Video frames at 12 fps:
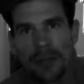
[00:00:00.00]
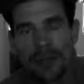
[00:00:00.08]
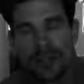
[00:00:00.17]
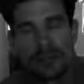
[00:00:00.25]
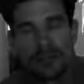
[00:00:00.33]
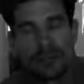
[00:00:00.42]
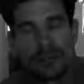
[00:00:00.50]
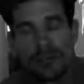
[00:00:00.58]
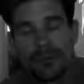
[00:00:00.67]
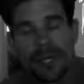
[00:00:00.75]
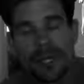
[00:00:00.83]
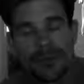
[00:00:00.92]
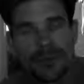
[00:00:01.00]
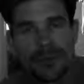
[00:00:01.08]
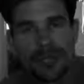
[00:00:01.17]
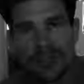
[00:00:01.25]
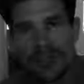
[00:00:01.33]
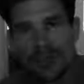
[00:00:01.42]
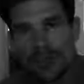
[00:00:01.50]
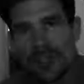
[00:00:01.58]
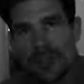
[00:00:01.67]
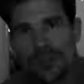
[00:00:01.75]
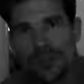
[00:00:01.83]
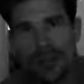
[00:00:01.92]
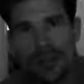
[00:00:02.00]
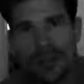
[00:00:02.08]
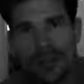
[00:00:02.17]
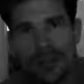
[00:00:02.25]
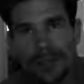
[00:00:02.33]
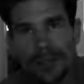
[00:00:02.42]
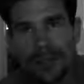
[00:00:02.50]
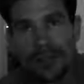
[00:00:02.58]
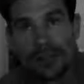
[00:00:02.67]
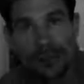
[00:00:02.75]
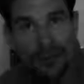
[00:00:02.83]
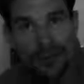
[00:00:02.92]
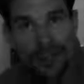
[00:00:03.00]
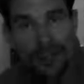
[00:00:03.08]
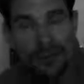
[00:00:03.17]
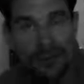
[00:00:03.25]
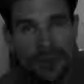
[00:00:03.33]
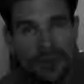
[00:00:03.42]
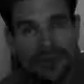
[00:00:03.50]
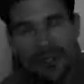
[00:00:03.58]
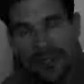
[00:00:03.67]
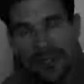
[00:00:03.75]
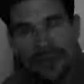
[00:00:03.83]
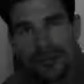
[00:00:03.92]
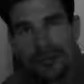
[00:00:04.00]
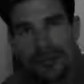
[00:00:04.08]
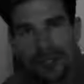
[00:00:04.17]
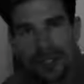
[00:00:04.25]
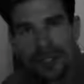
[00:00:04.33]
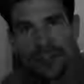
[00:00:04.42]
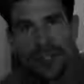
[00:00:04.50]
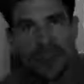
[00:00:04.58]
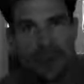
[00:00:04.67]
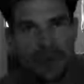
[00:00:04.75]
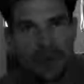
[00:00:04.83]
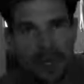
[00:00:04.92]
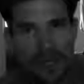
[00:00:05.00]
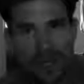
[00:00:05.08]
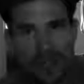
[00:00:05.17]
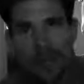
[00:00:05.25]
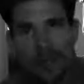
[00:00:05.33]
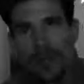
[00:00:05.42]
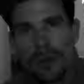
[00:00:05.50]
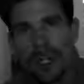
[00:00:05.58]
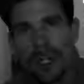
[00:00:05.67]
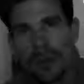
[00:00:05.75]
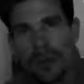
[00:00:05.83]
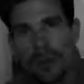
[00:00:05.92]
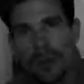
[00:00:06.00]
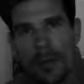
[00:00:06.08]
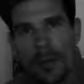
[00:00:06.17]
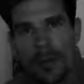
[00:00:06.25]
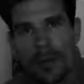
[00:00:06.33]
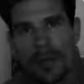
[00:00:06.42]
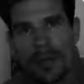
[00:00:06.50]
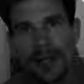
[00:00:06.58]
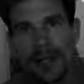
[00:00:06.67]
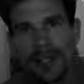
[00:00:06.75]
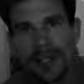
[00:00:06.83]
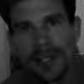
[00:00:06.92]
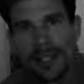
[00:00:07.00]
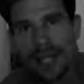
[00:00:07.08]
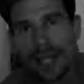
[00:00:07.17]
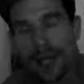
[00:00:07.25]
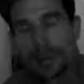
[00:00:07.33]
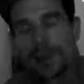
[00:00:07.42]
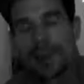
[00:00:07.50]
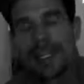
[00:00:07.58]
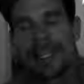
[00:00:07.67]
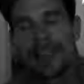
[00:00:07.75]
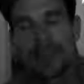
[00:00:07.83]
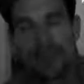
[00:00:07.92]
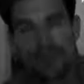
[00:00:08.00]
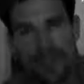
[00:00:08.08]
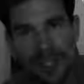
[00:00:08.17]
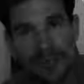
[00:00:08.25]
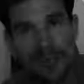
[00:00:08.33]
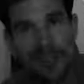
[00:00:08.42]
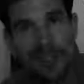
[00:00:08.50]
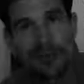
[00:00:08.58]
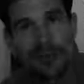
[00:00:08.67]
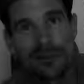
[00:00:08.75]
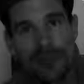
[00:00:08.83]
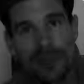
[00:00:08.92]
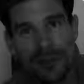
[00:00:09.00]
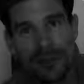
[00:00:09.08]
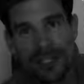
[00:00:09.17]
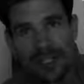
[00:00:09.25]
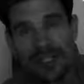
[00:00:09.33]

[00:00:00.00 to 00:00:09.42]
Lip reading: I said, let's do it. We should just break up. She's like, really? You want to? I said, yeah, let's do it. You know, stay friends. Keep the community going, blah, blah, blah, blah. And I pleaded with Freelee. I even fucking cried, I reckon.